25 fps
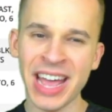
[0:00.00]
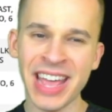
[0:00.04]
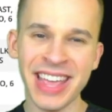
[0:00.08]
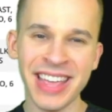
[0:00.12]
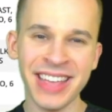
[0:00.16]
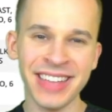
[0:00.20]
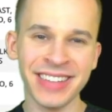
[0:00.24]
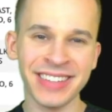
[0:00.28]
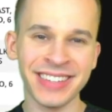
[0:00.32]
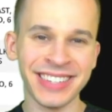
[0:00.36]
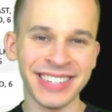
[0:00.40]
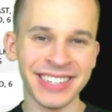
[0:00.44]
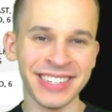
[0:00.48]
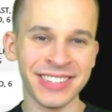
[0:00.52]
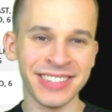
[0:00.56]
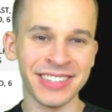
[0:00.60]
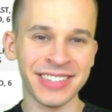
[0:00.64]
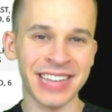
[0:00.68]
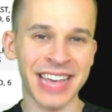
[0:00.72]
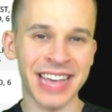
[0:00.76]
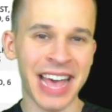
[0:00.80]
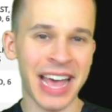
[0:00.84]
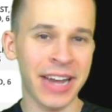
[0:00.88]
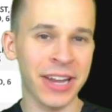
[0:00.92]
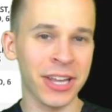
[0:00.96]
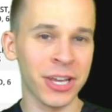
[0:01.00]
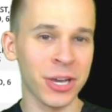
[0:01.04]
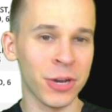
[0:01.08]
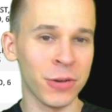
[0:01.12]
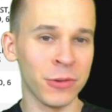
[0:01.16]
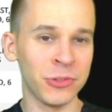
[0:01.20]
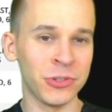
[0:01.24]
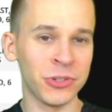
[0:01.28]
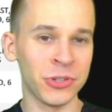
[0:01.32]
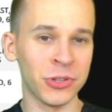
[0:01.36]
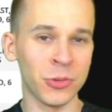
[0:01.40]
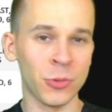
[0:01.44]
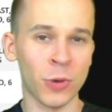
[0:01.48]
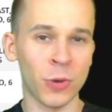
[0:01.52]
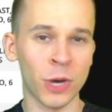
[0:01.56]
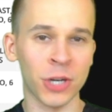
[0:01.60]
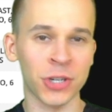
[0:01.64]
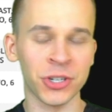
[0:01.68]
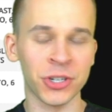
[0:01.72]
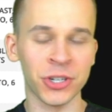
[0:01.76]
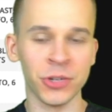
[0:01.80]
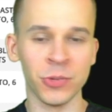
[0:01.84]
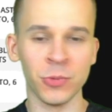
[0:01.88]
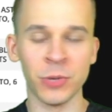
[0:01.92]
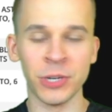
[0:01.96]
he is still the head coach of the
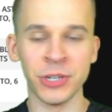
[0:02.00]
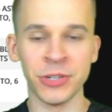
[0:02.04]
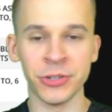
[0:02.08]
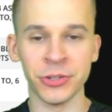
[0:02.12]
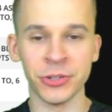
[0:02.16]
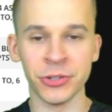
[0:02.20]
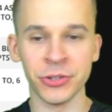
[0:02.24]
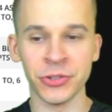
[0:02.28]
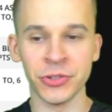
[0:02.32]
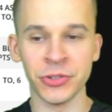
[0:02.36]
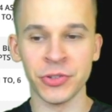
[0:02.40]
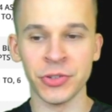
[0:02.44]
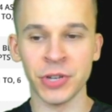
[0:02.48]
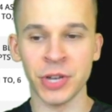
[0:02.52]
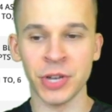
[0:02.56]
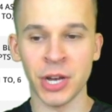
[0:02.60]
Washington Wizards.